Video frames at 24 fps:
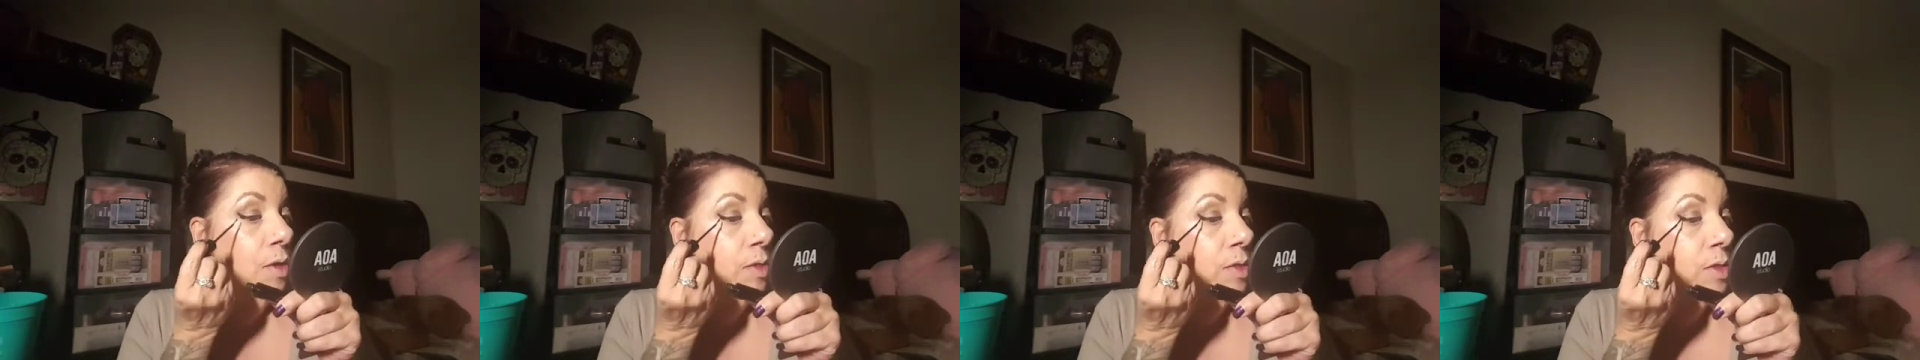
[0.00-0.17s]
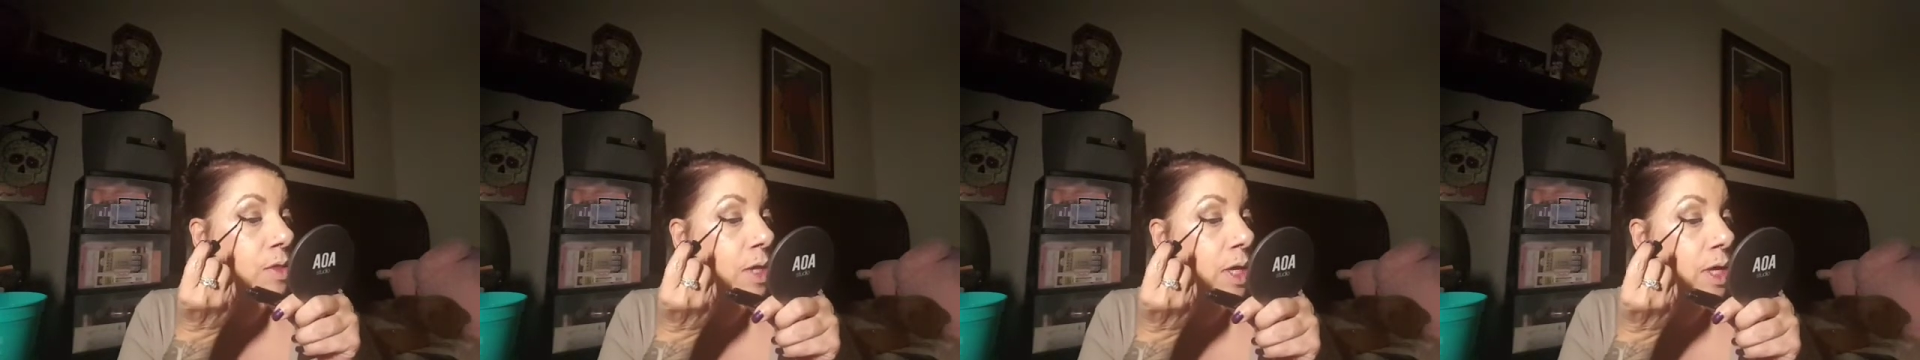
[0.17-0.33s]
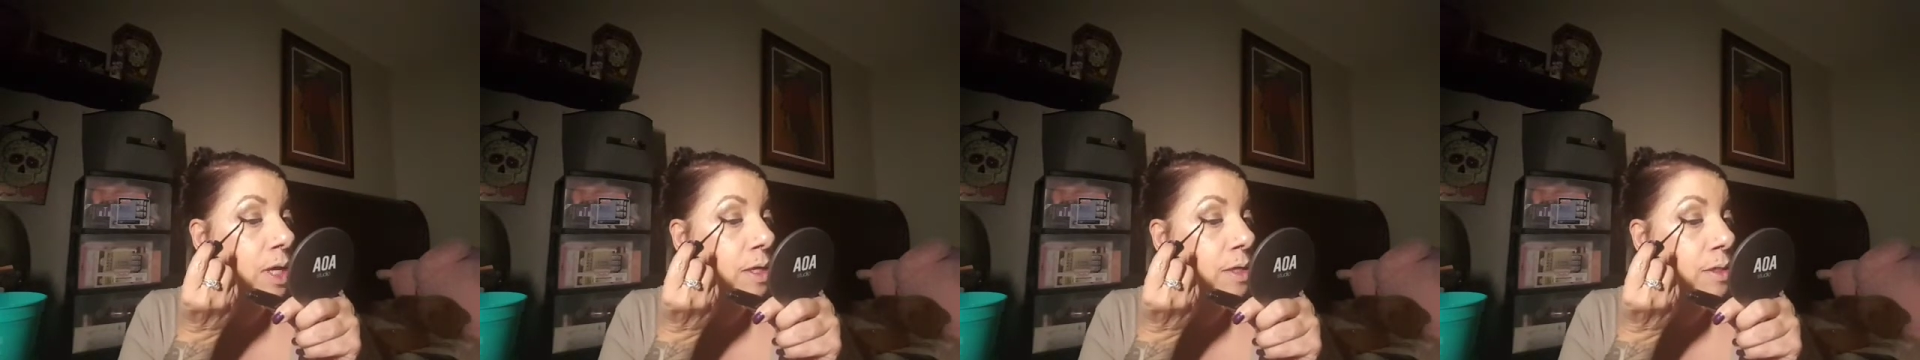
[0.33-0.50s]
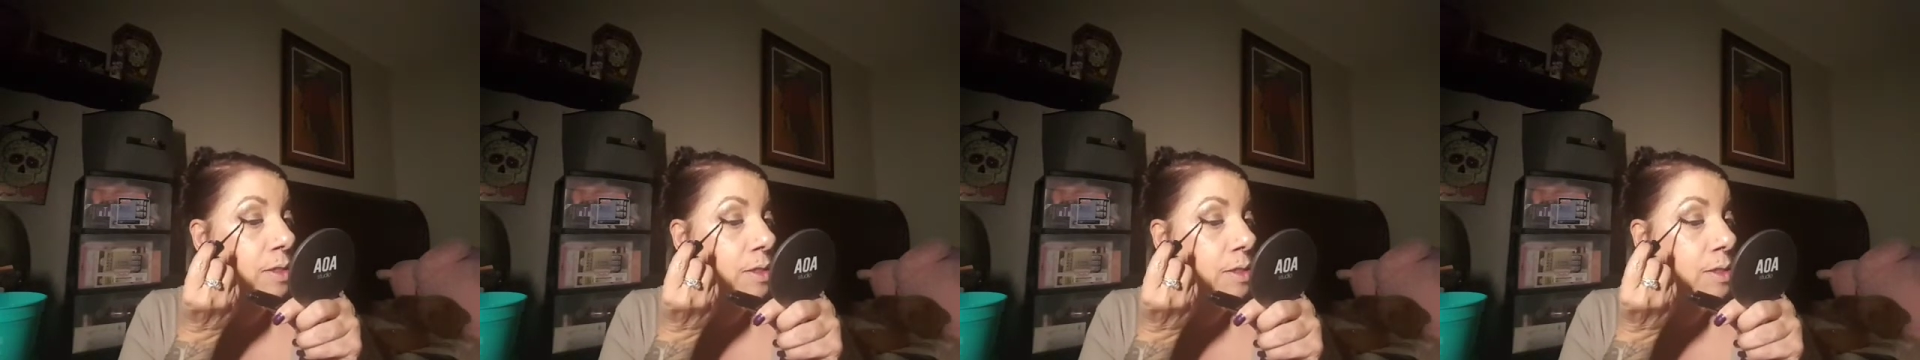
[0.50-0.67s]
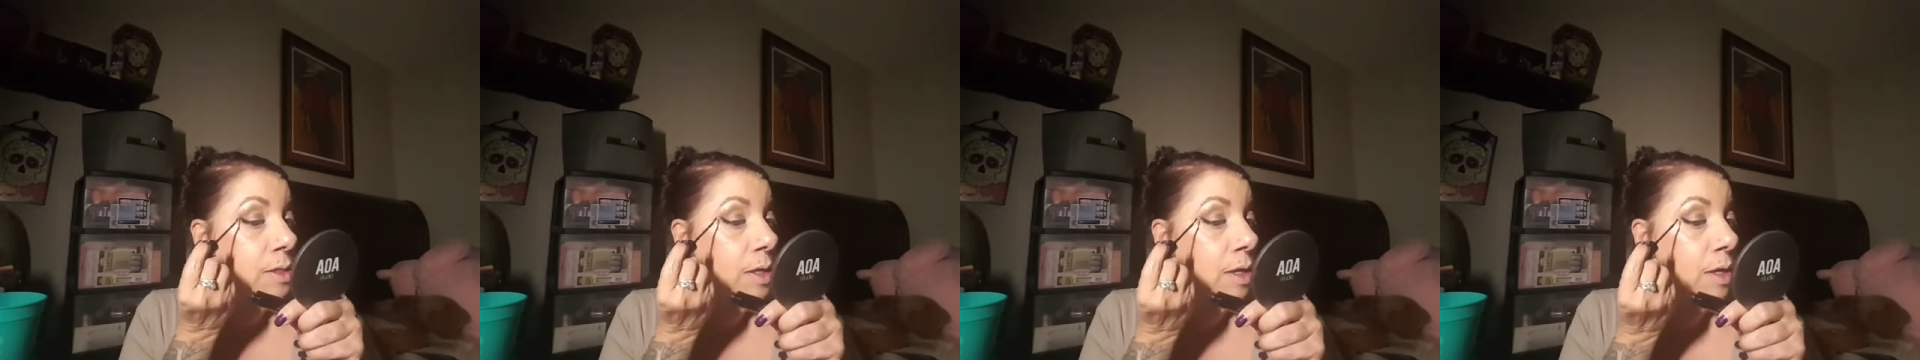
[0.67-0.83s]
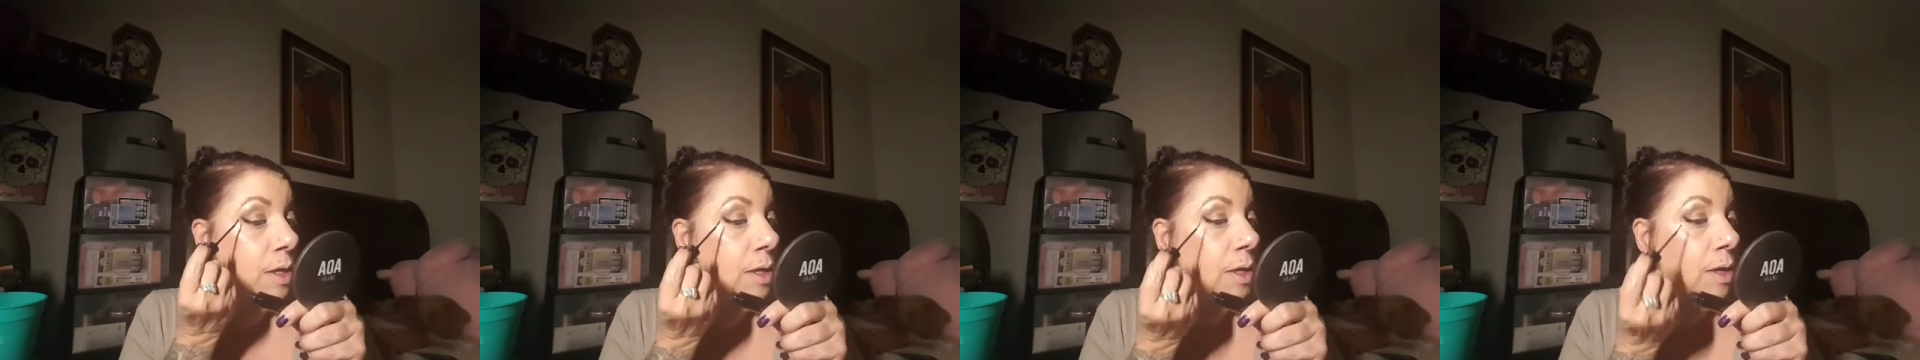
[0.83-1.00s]
that
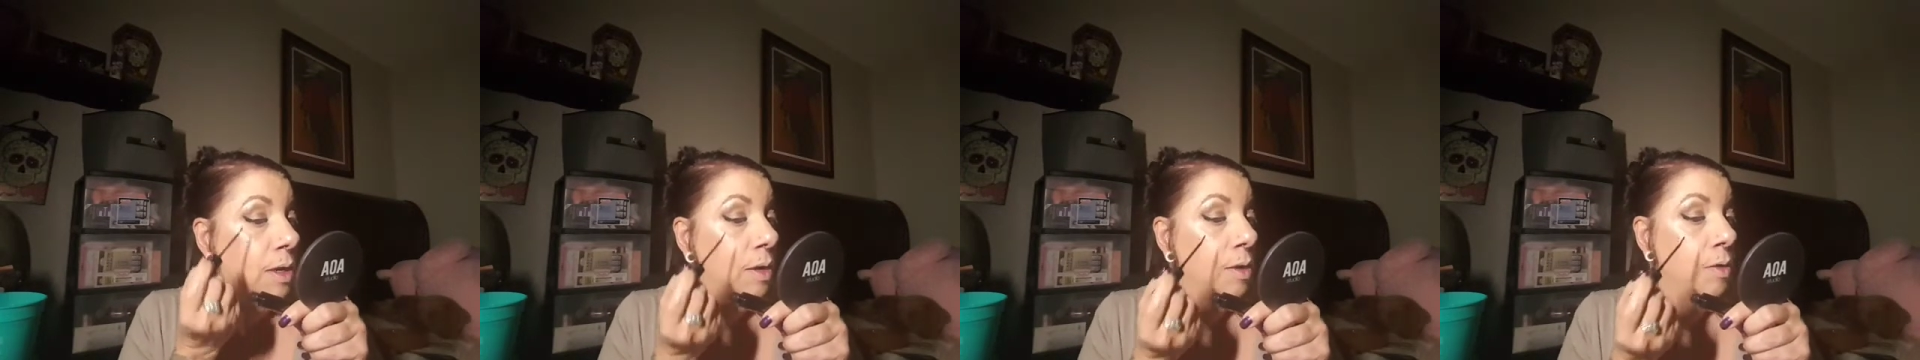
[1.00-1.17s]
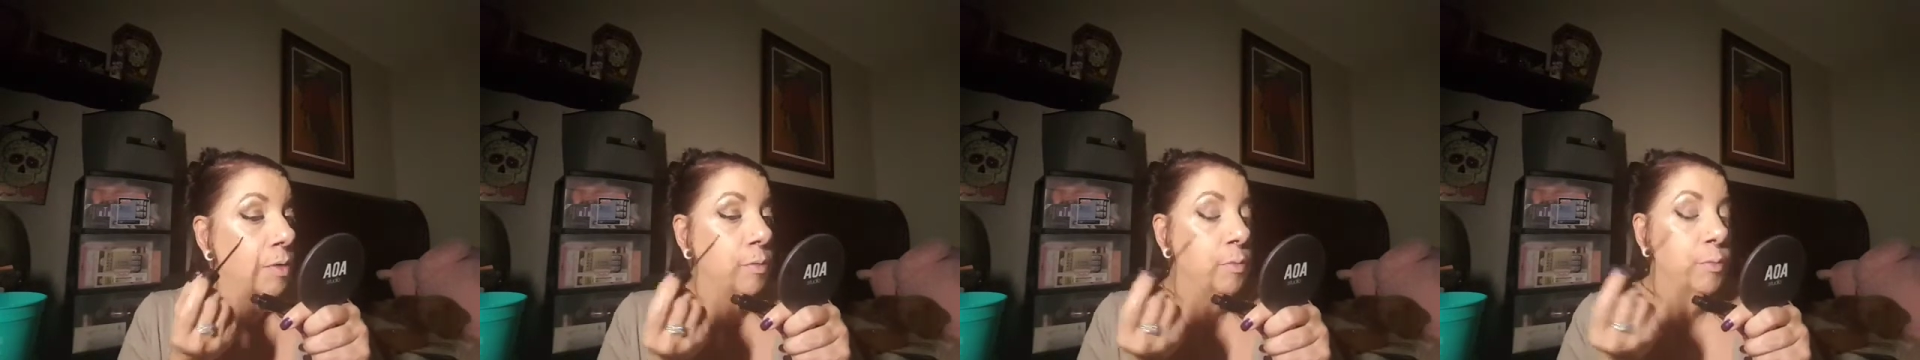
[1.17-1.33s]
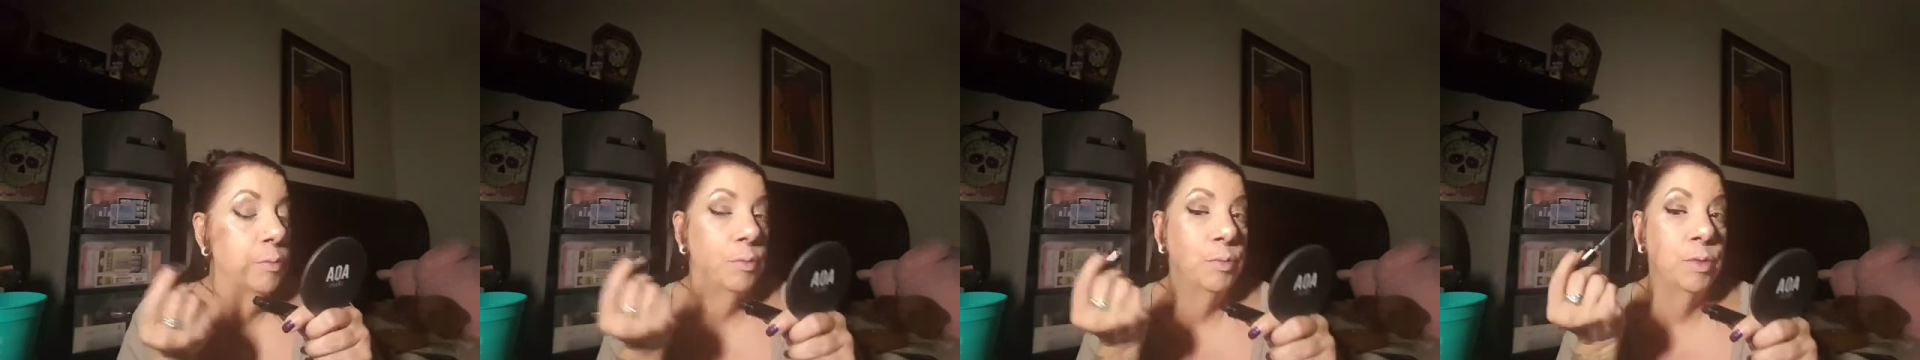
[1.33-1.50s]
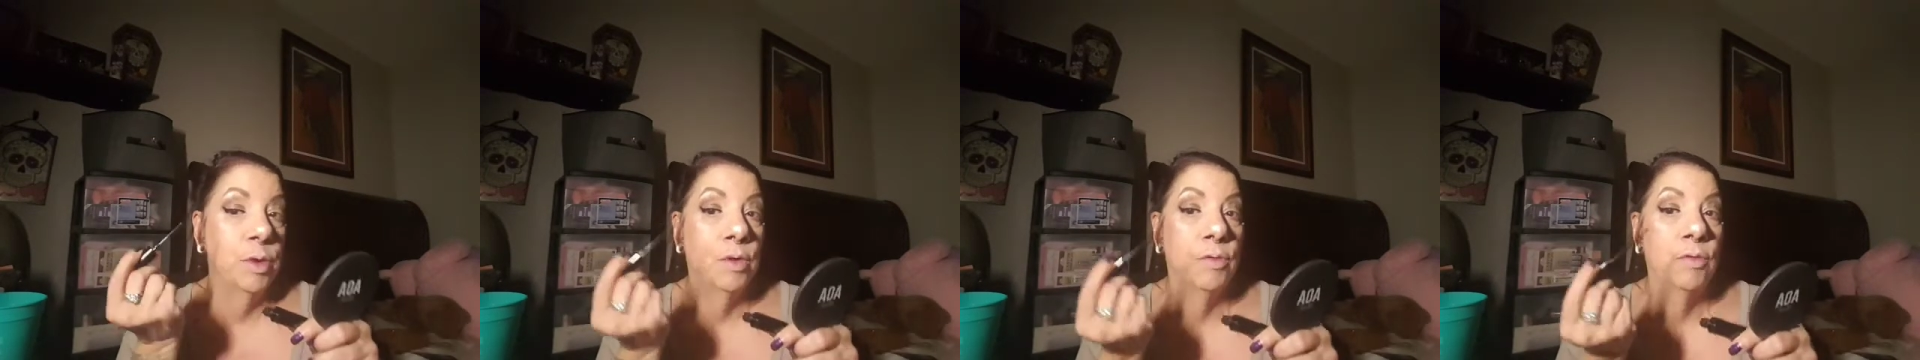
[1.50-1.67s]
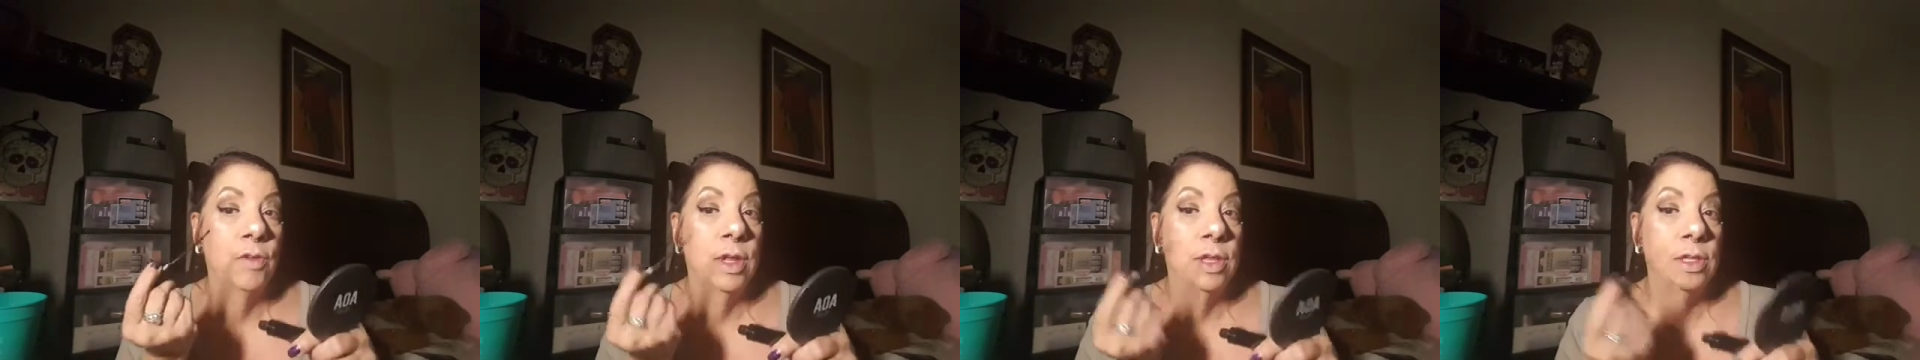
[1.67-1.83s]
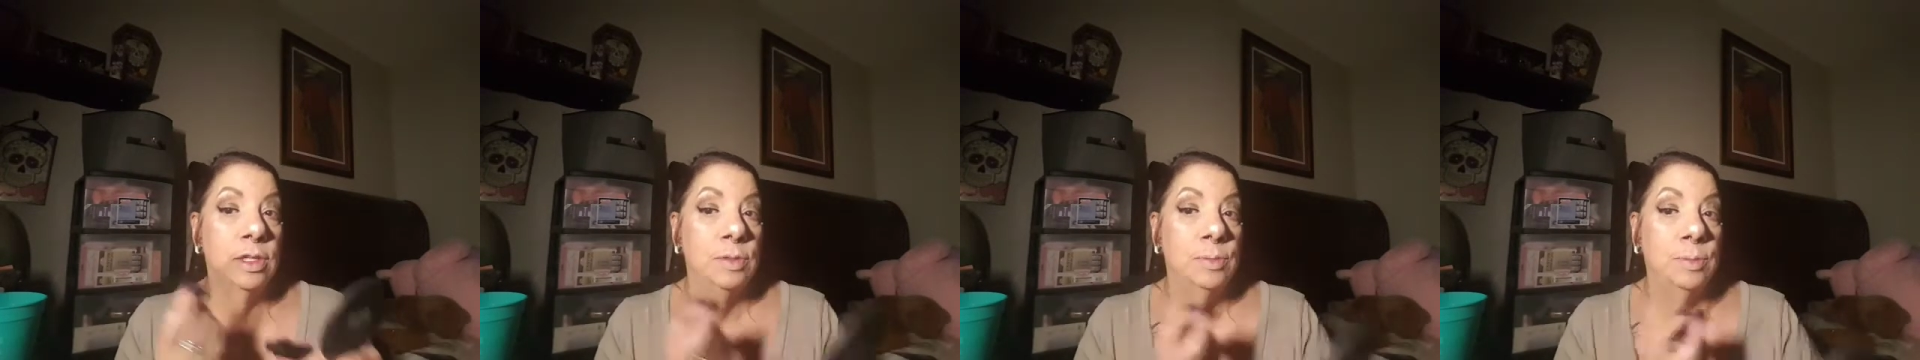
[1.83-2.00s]

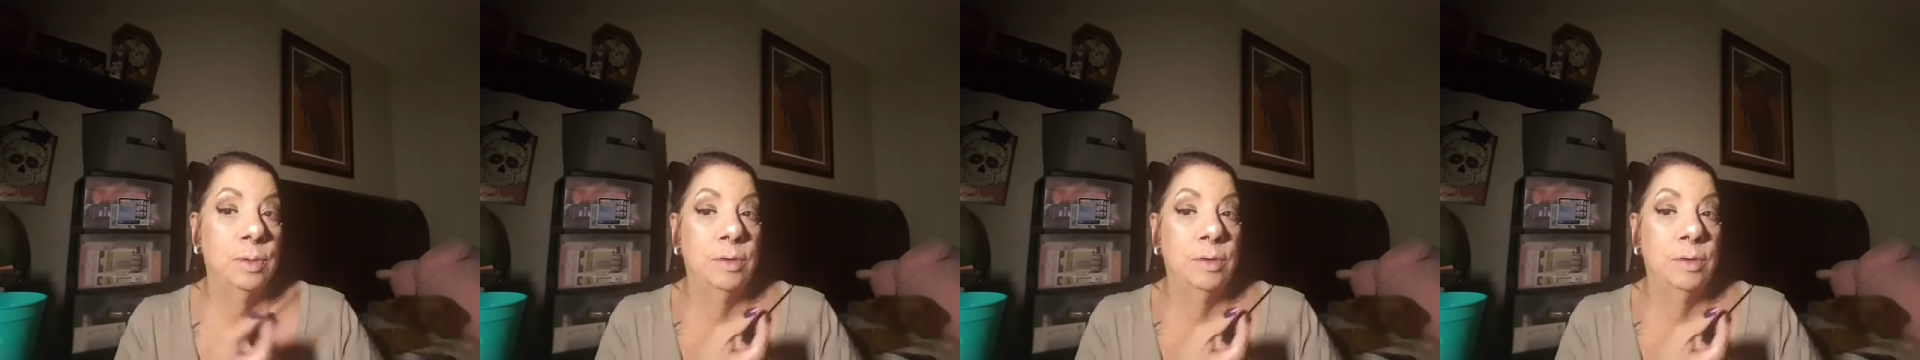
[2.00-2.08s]
prevents